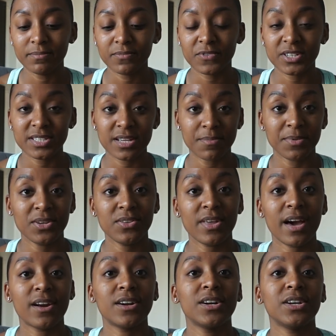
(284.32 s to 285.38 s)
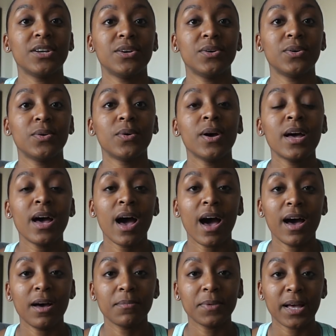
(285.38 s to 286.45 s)
For some of you that are new,
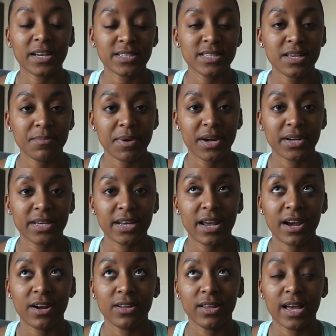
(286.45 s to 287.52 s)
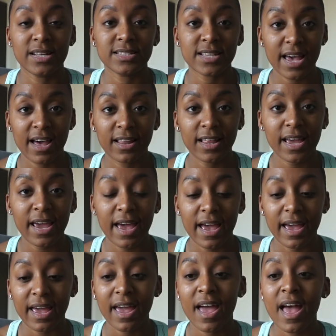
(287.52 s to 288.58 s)
Legacy American Airlines,
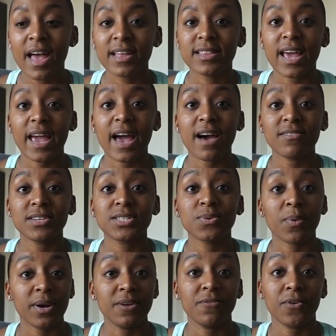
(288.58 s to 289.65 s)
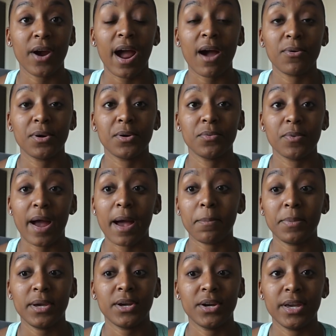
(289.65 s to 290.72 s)
LAA, they have a 24-hour
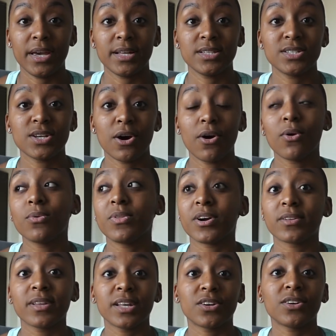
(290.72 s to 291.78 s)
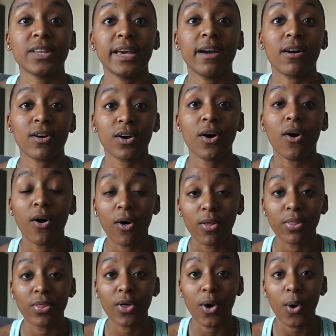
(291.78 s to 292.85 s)
WRAP period, so they're literally on
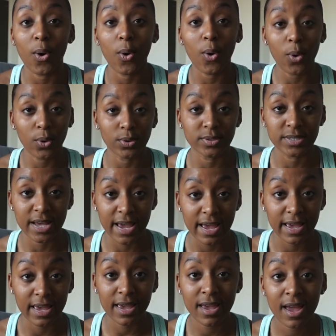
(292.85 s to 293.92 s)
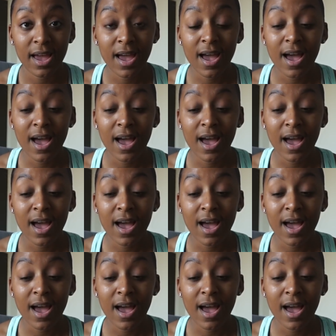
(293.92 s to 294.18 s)
call the whole day.